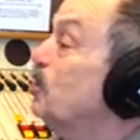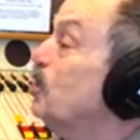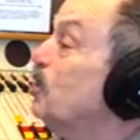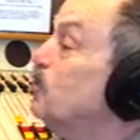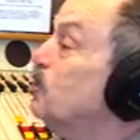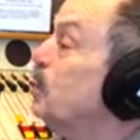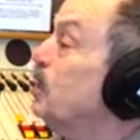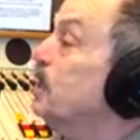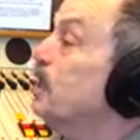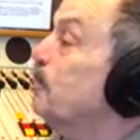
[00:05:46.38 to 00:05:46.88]
they
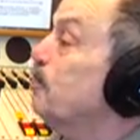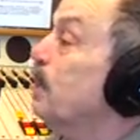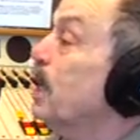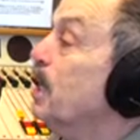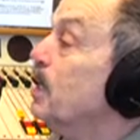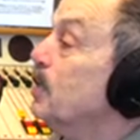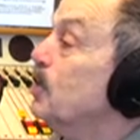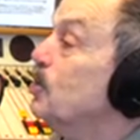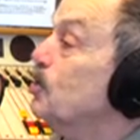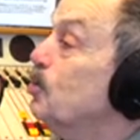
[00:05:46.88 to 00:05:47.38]
trying to get
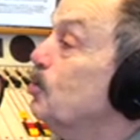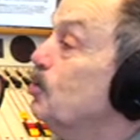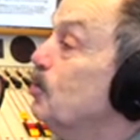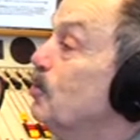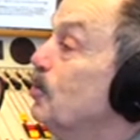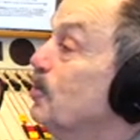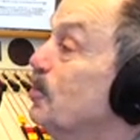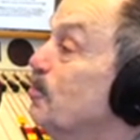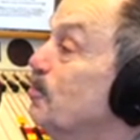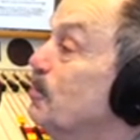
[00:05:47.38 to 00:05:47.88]
back at you,
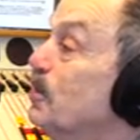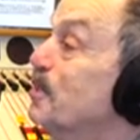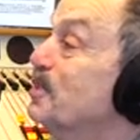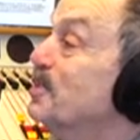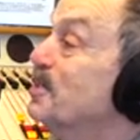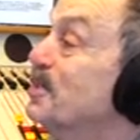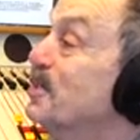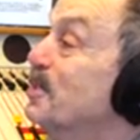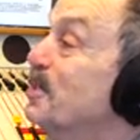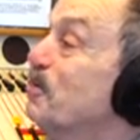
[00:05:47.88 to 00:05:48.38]
or
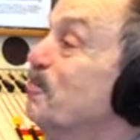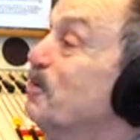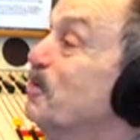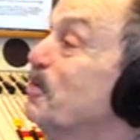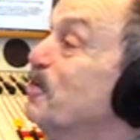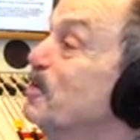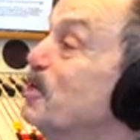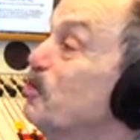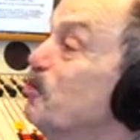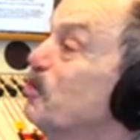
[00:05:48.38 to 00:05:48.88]

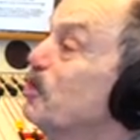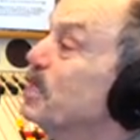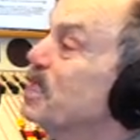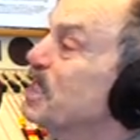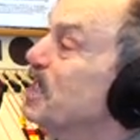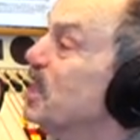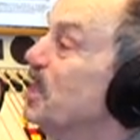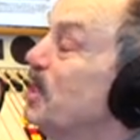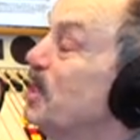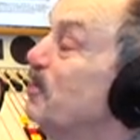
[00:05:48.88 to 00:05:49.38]
because it was
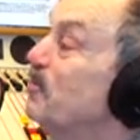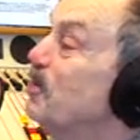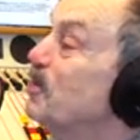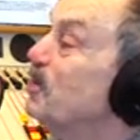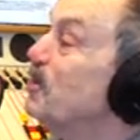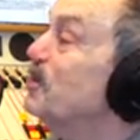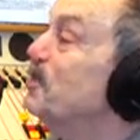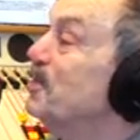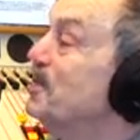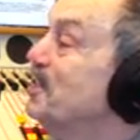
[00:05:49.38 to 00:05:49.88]
evil?